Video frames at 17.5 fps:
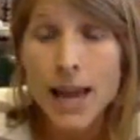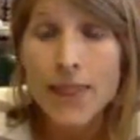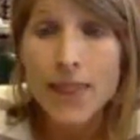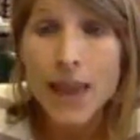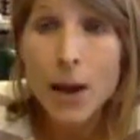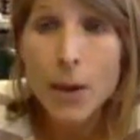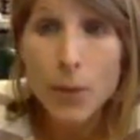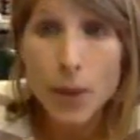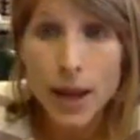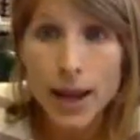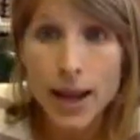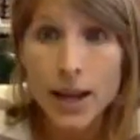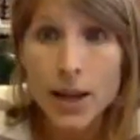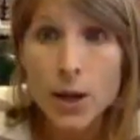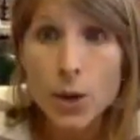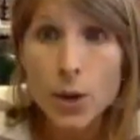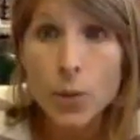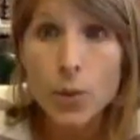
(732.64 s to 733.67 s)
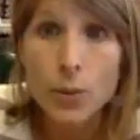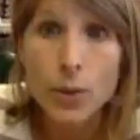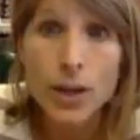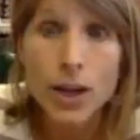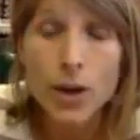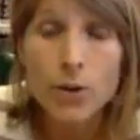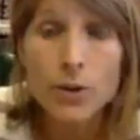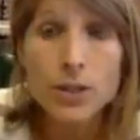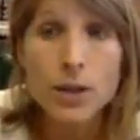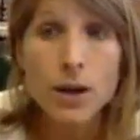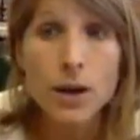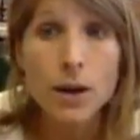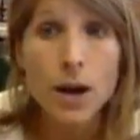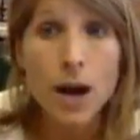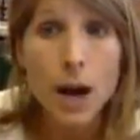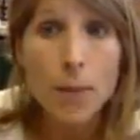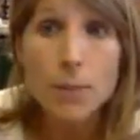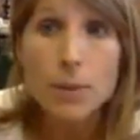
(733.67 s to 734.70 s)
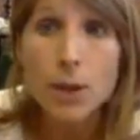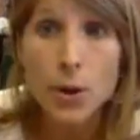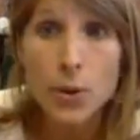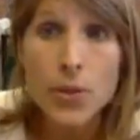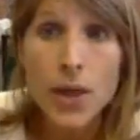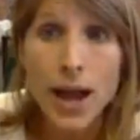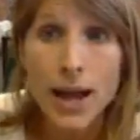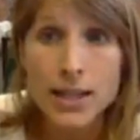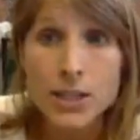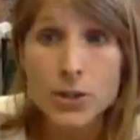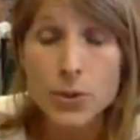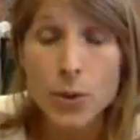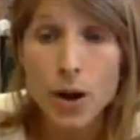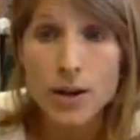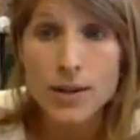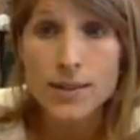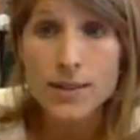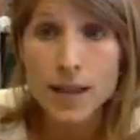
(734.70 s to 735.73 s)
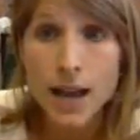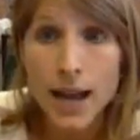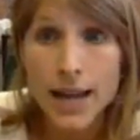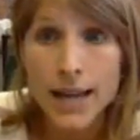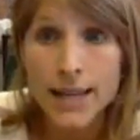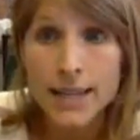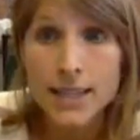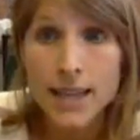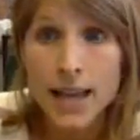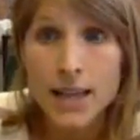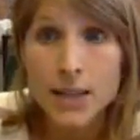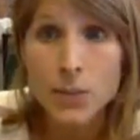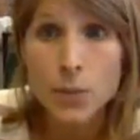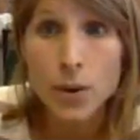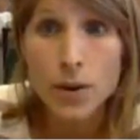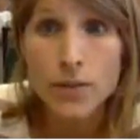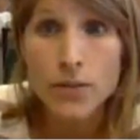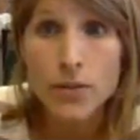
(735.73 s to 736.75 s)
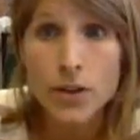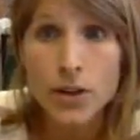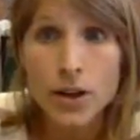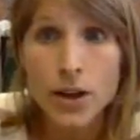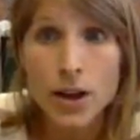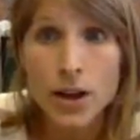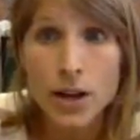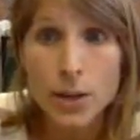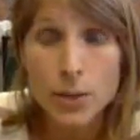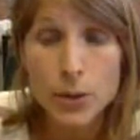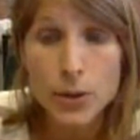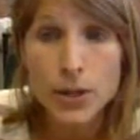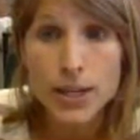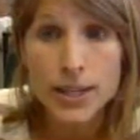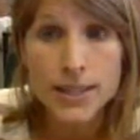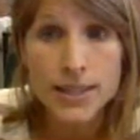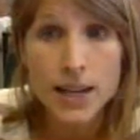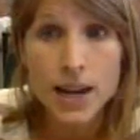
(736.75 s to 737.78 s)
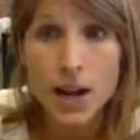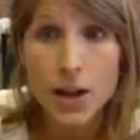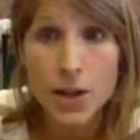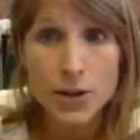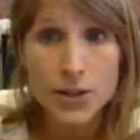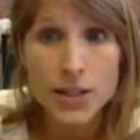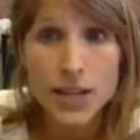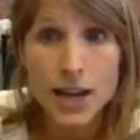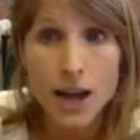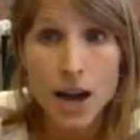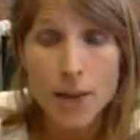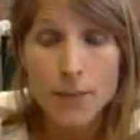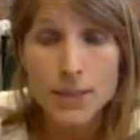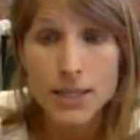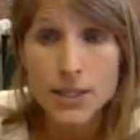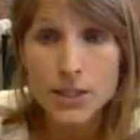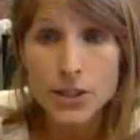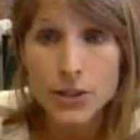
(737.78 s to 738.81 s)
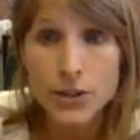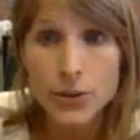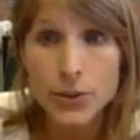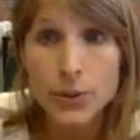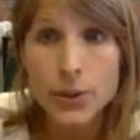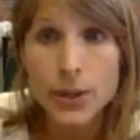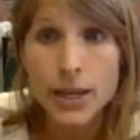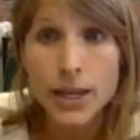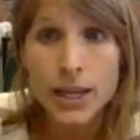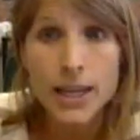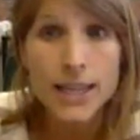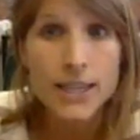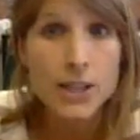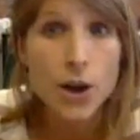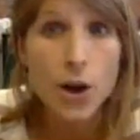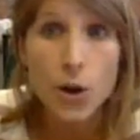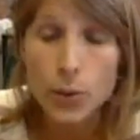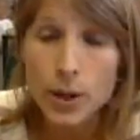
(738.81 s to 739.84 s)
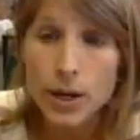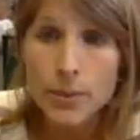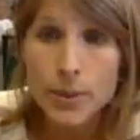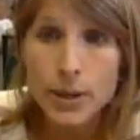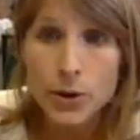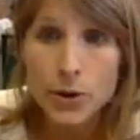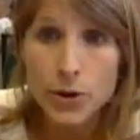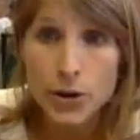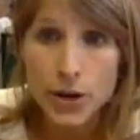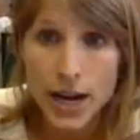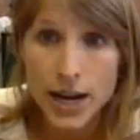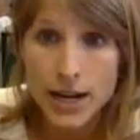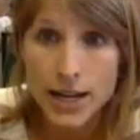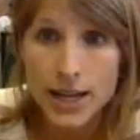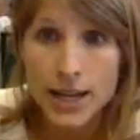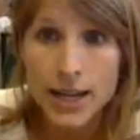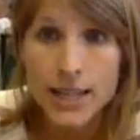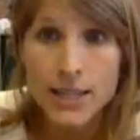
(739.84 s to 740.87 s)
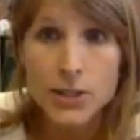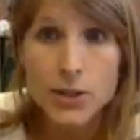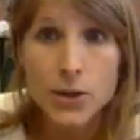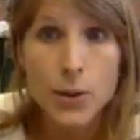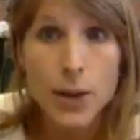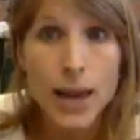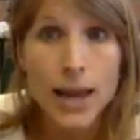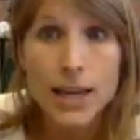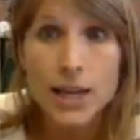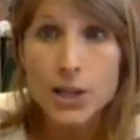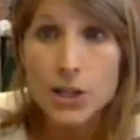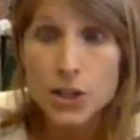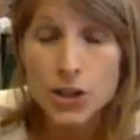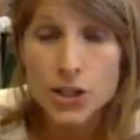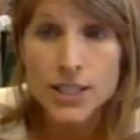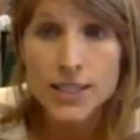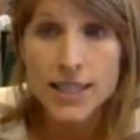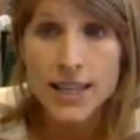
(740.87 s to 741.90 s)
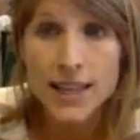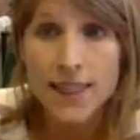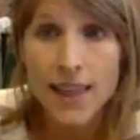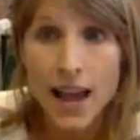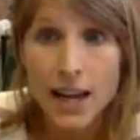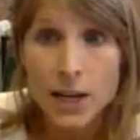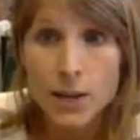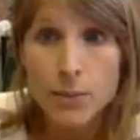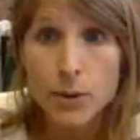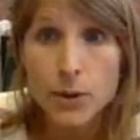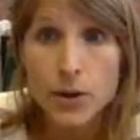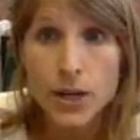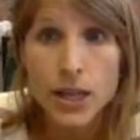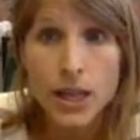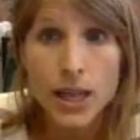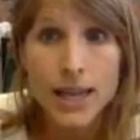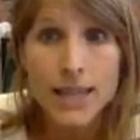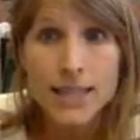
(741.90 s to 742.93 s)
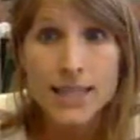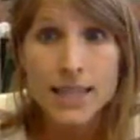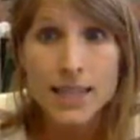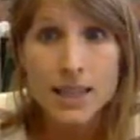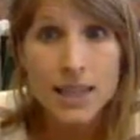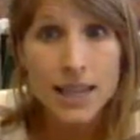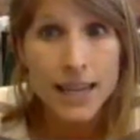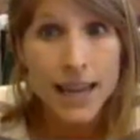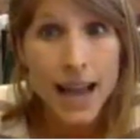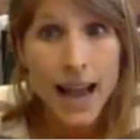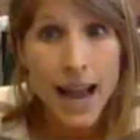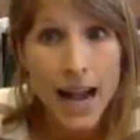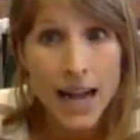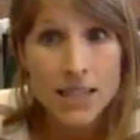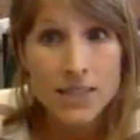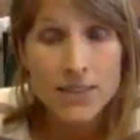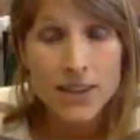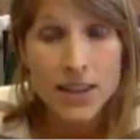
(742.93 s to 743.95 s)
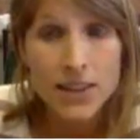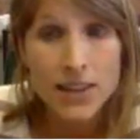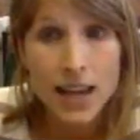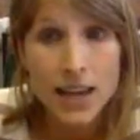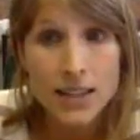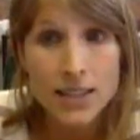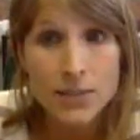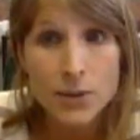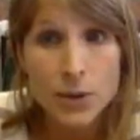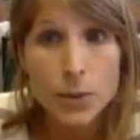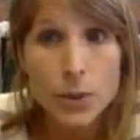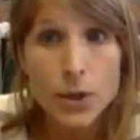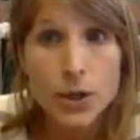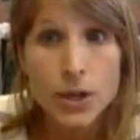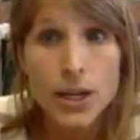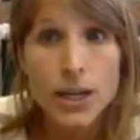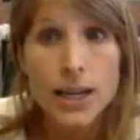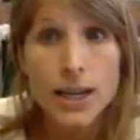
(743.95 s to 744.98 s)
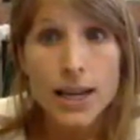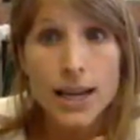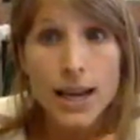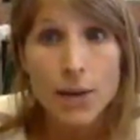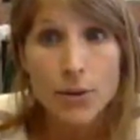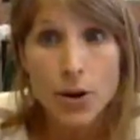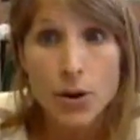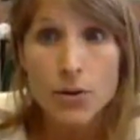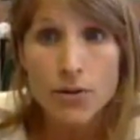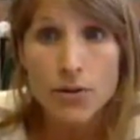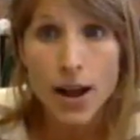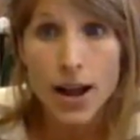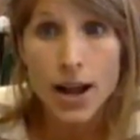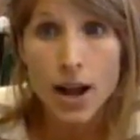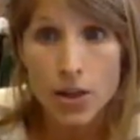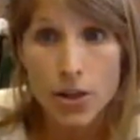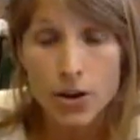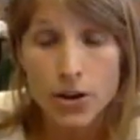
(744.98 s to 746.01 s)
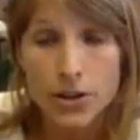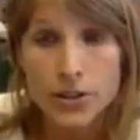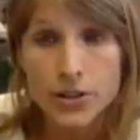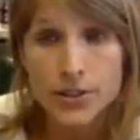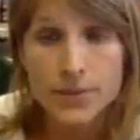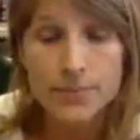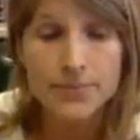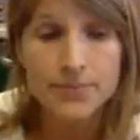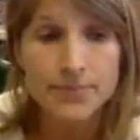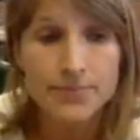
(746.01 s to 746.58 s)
And that way, when we go to upload that to our site as one of the communities that others can opt into, it's already been created. And so any churches in that community that click Activate the Active Community can now notify others.